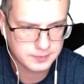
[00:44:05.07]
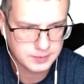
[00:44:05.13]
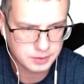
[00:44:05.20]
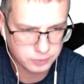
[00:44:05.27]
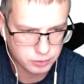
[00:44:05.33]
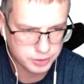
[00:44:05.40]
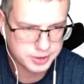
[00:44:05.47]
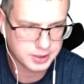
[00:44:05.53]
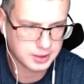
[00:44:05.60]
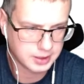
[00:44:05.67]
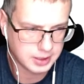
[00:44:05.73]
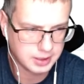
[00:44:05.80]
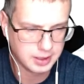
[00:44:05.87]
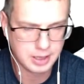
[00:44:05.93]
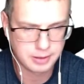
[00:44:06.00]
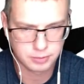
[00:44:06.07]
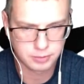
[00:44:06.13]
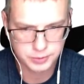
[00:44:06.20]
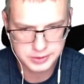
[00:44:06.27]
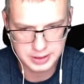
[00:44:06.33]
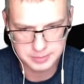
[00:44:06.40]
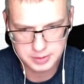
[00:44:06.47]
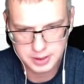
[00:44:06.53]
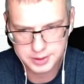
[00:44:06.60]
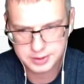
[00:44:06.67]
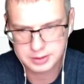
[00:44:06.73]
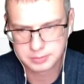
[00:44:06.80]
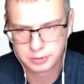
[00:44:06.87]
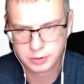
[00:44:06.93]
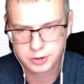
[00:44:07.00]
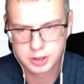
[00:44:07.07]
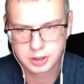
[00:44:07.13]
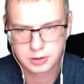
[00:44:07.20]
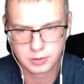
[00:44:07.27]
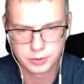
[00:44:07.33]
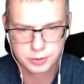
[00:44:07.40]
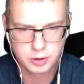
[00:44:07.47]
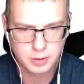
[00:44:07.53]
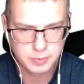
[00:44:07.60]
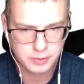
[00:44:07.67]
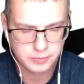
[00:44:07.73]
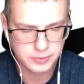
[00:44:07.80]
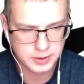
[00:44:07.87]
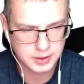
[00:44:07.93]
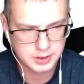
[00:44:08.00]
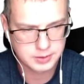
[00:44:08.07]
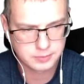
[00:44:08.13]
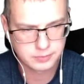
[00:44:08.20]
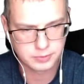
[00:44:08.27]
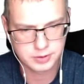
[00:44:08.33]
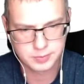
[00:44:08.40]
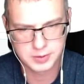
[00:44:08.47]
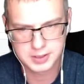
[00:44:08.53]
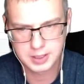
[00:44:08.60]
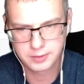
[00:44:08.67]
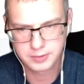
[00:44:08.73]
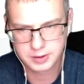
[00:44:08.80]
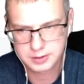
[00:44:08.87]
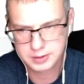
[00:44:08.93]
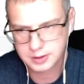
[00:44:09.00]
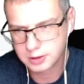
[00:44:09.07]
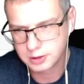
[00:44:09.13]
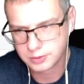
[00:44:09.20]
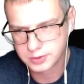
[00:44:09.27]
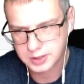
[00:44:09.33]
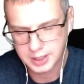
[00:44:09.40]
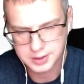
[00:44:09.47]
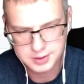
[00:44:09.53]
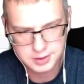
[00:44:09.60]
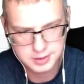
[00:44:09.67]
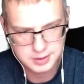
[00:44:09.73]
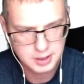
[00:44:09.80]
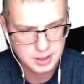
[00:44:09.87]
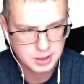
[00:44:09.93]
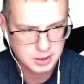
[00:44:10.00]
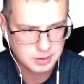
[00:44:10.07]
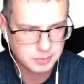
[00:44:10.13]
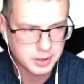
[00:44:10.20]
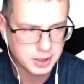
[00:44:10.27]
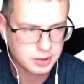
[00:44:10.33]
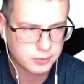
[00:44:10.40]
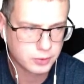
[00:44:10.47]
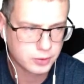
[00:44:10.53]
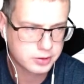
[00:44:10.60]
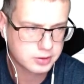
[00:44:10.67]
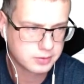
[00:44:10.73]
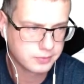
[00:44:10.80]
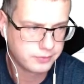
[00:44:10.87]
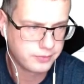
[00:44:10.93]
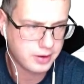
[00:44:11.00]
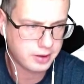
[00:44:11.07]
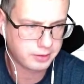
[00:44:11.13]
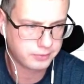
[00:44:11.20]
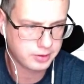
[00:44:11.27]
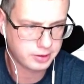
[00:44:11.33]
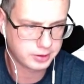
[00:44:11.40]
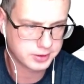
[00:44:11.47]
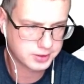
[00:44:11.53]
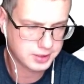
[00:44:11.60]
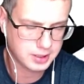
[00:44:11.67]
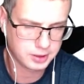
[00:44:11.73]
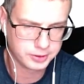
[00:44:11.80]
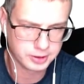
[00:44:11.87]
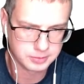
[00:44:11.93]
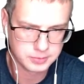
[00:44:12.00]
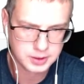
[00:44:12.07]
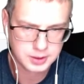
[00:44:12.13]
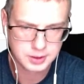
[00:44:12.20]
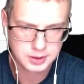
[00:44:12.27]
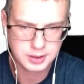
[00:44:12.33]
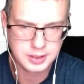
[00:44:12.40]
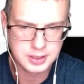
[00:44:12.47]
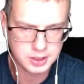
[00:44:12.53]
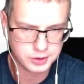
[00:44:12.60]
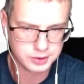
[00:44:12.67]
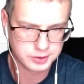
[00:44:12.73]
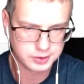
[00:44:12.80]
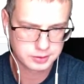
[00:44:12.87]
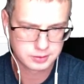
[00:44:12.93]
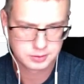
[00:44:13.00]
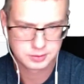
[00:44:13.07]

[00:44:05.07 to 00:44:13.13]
Of course, I wrote some custom logic on top of it for specific use cases, but it was very, very seldom needed.